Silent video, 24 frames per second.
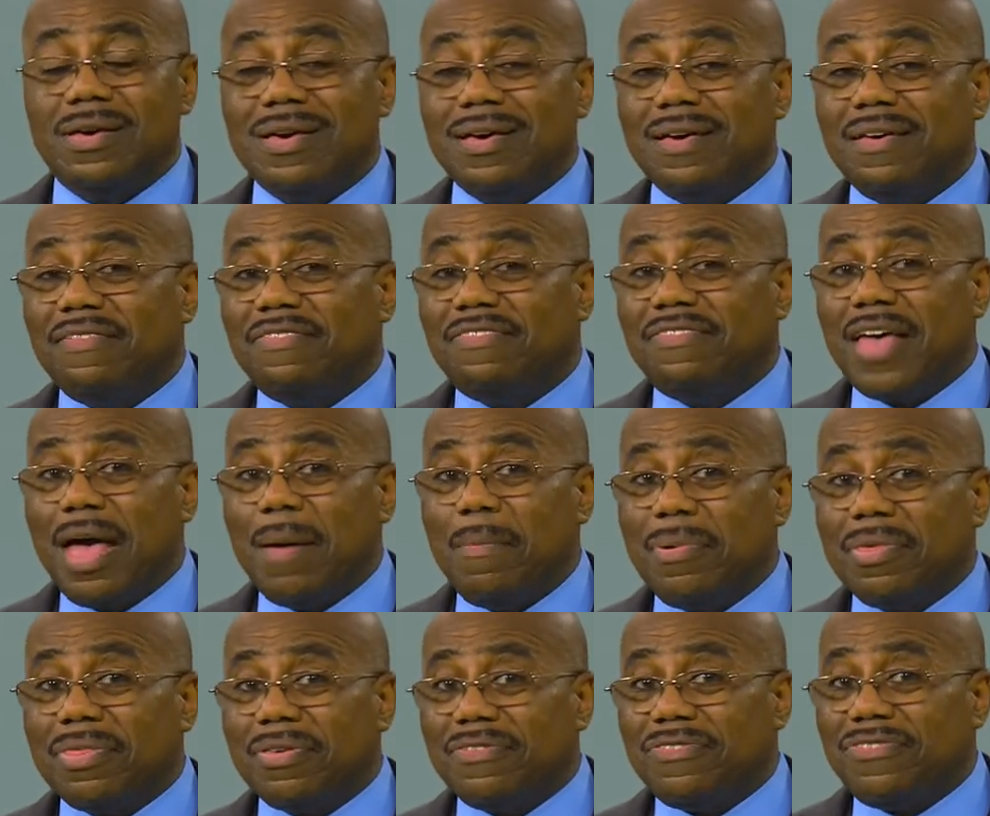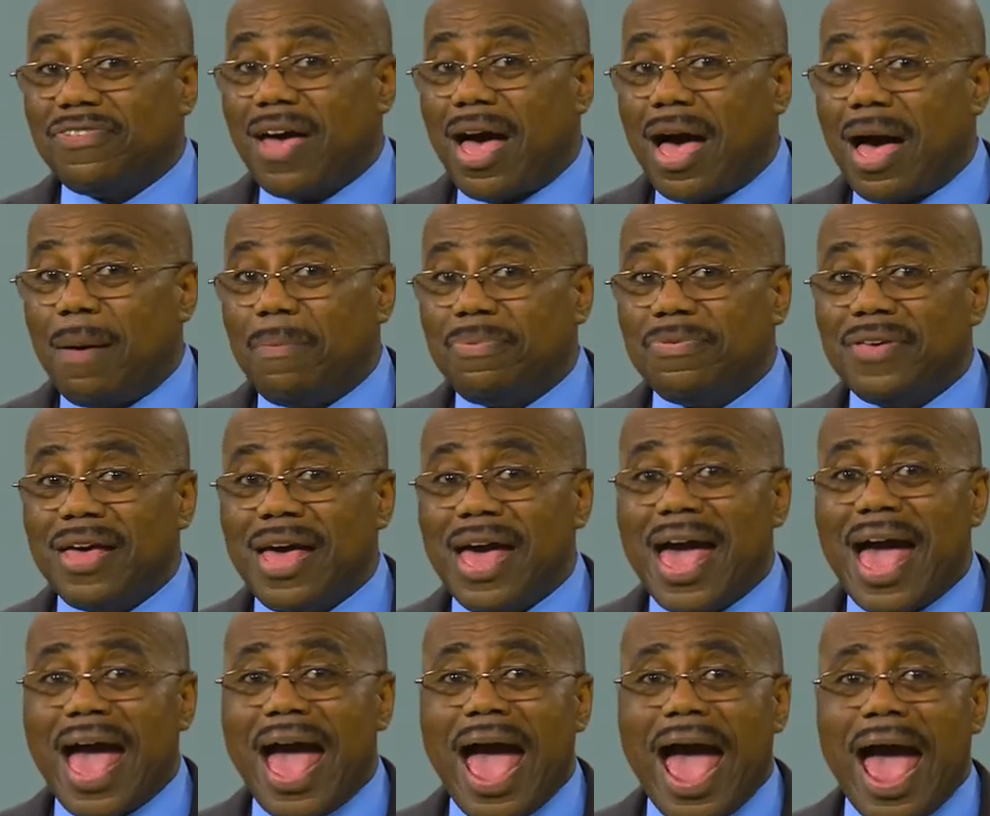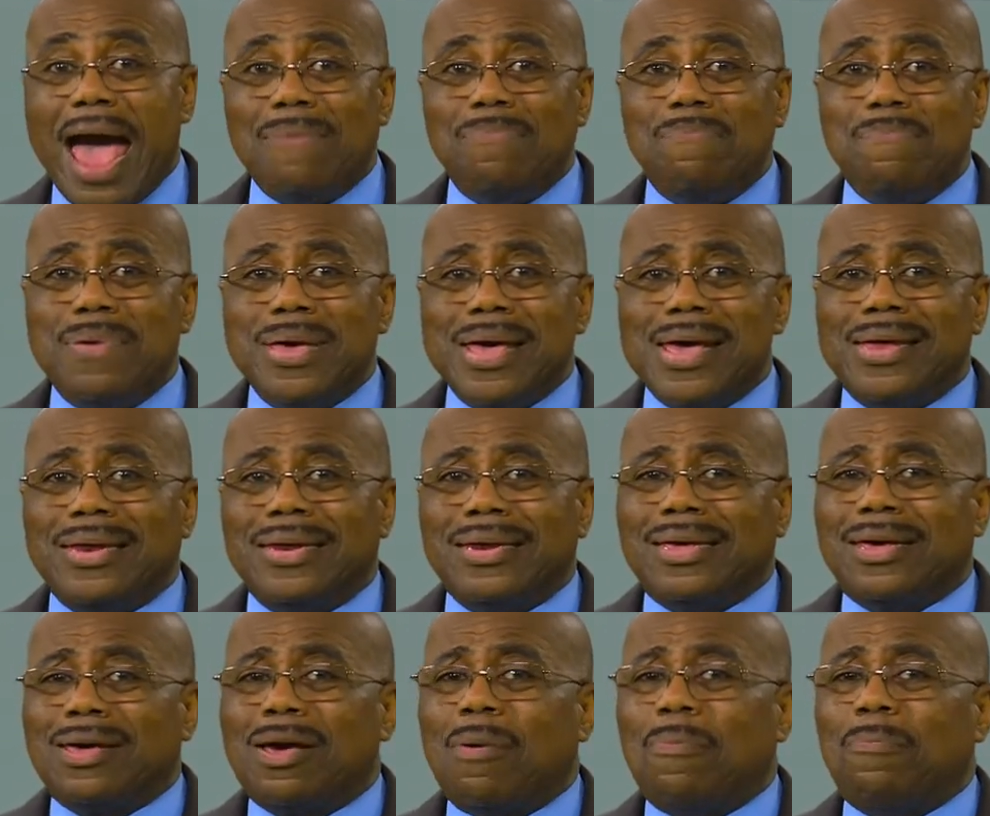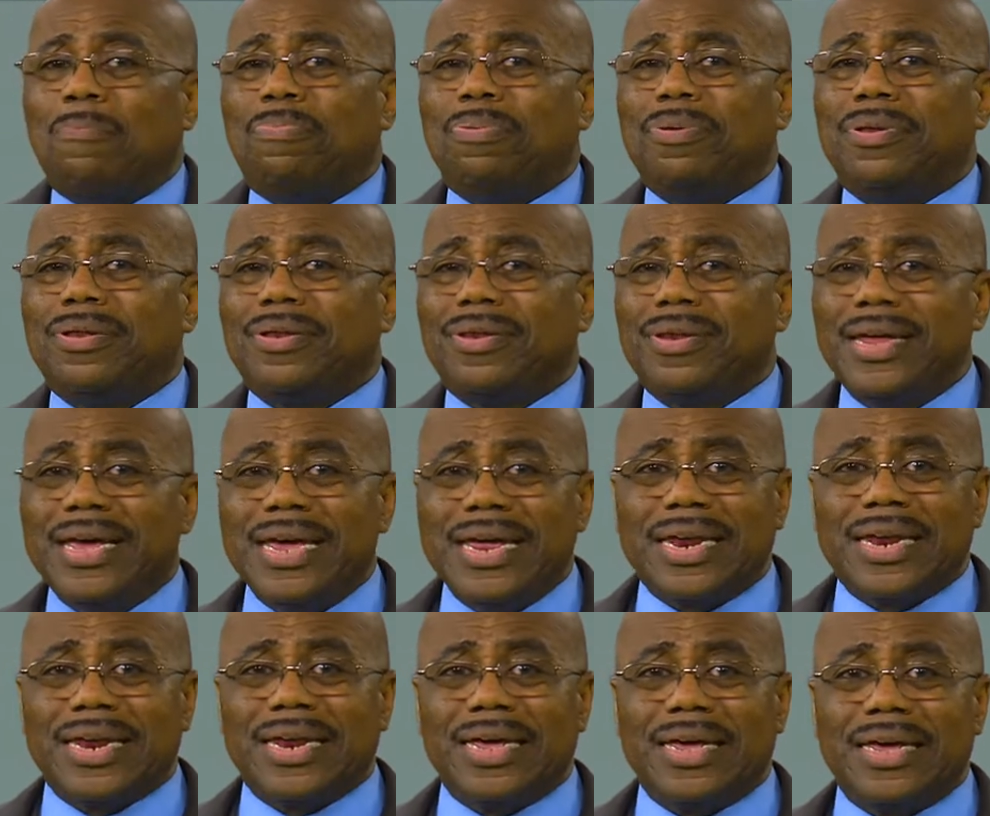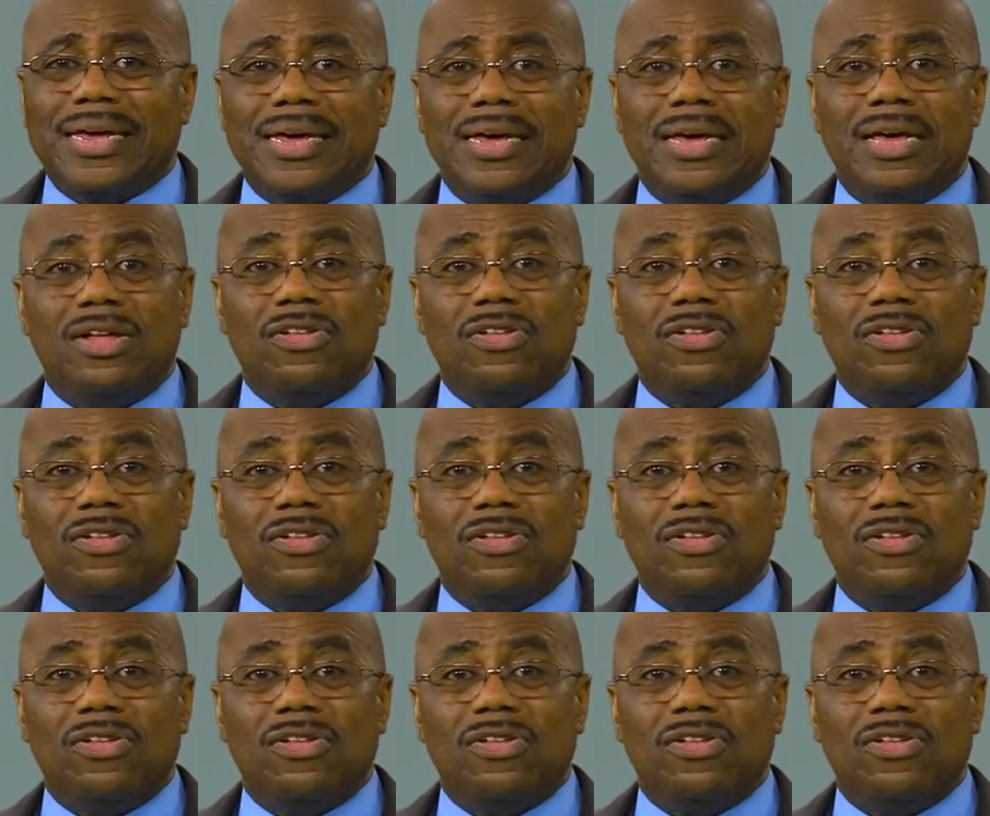Some of the jobs had been completely